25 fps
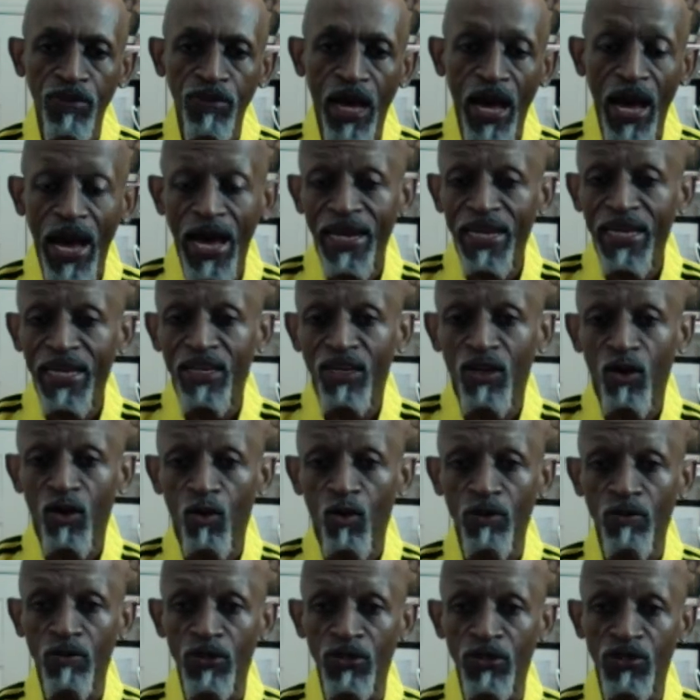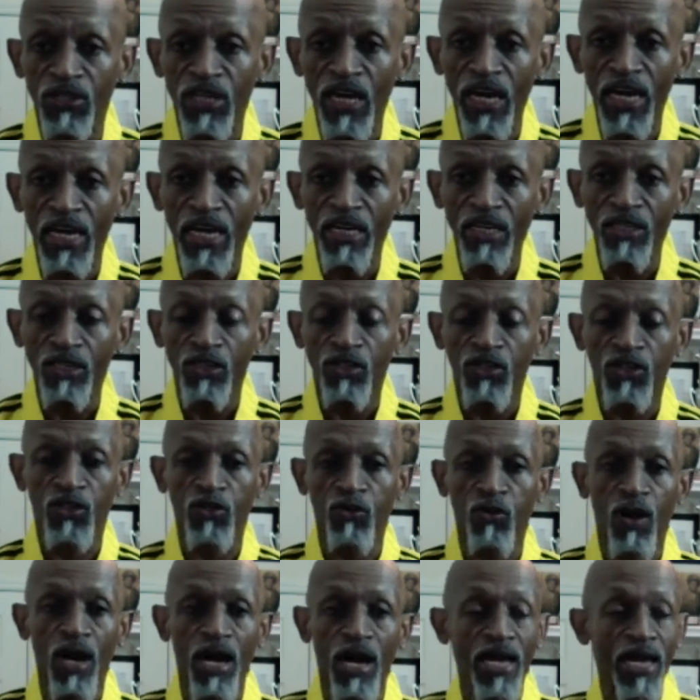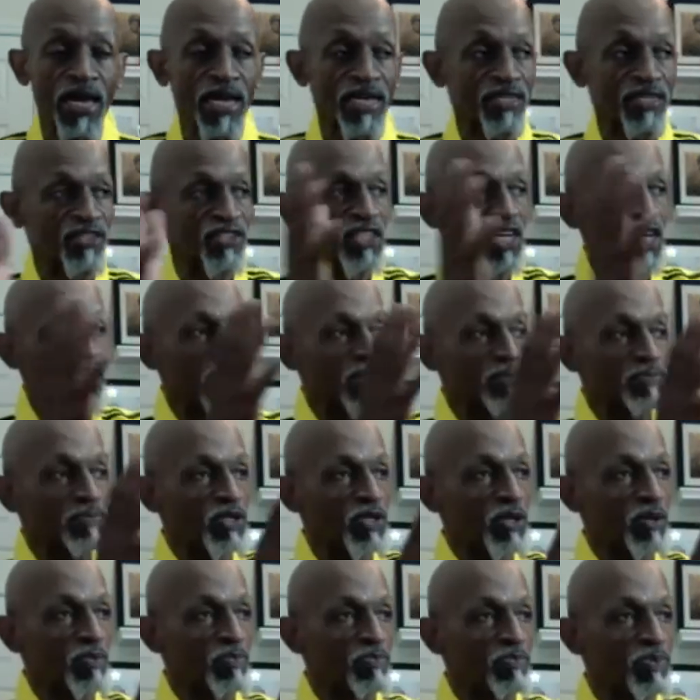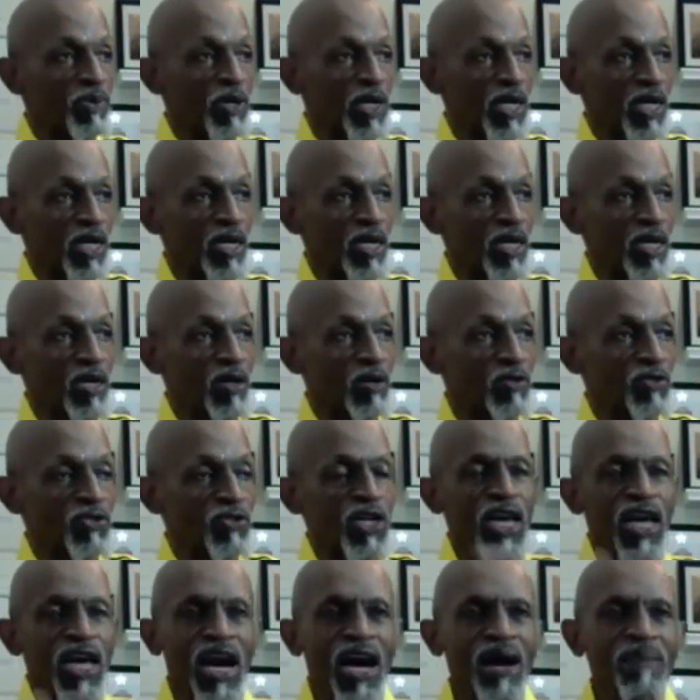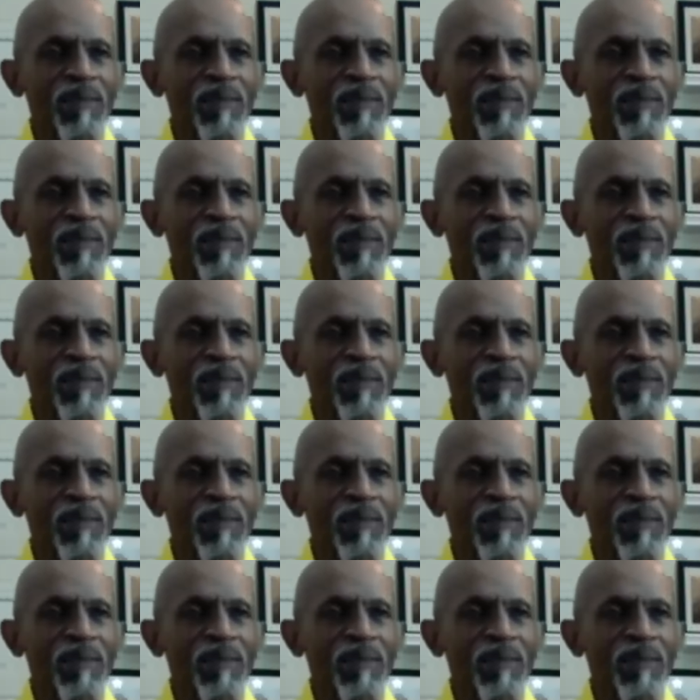I didn't know he was there, so I had set up some pillows. I